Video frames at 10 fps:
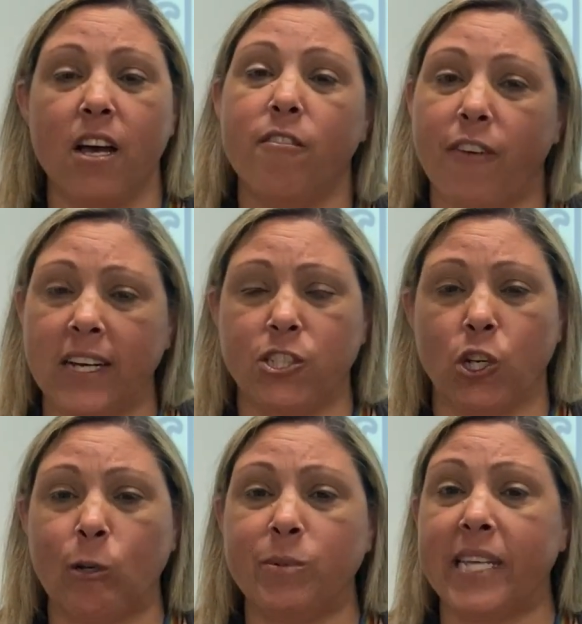find
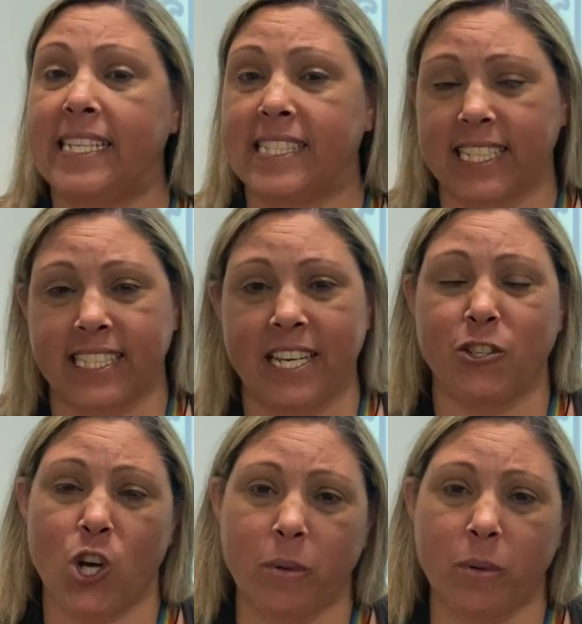jobs and succeed at job